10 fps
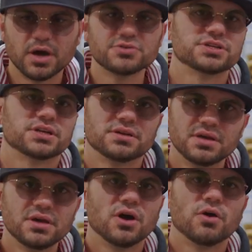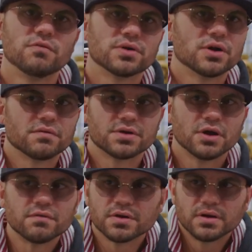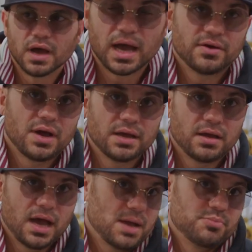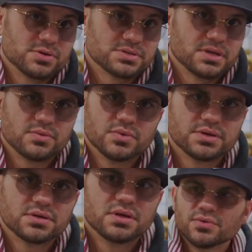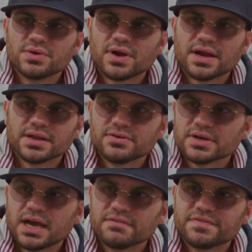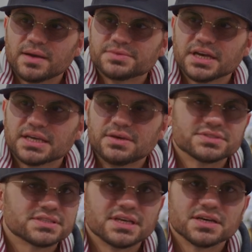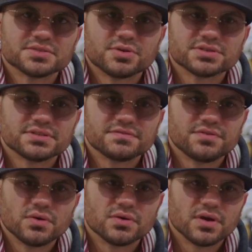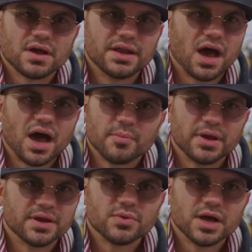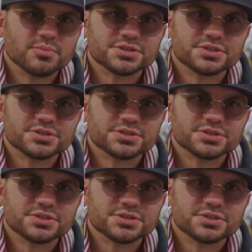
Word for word: motion over and over and over? I know I, I personally wouldn't. So we ran into a guy at Fabtech. He was a salesperson for an automated weld